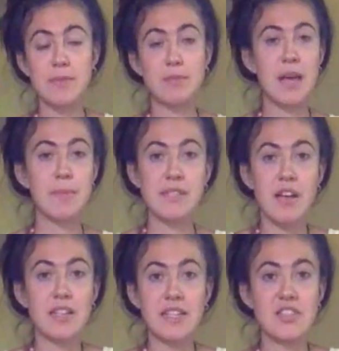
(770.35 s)
Sometimes
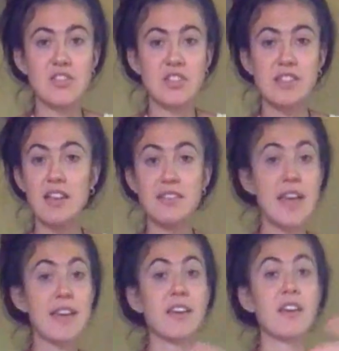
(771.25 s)
I'll need to just
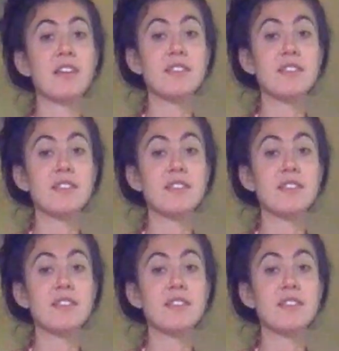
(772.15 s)
take